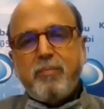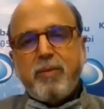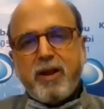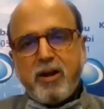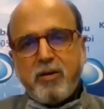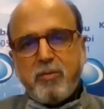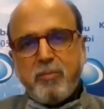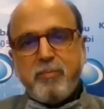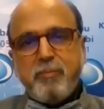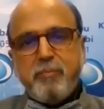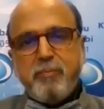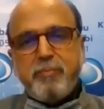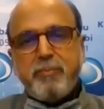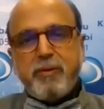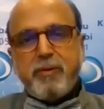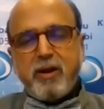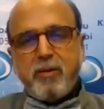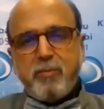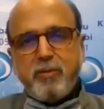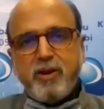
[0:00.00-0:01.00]

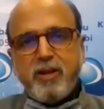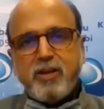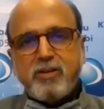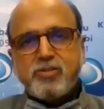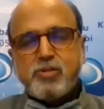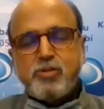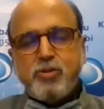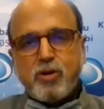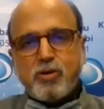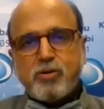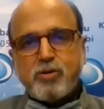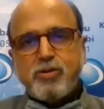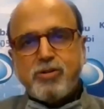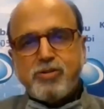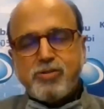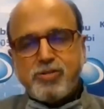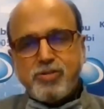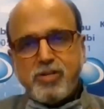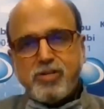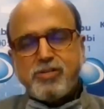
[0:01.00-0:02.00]
paramedics,
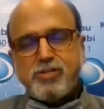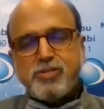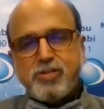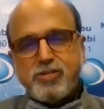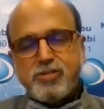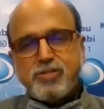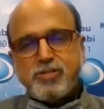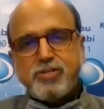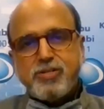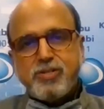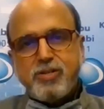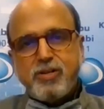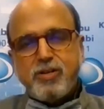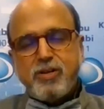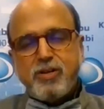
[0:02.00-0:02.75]
doctors, nurses,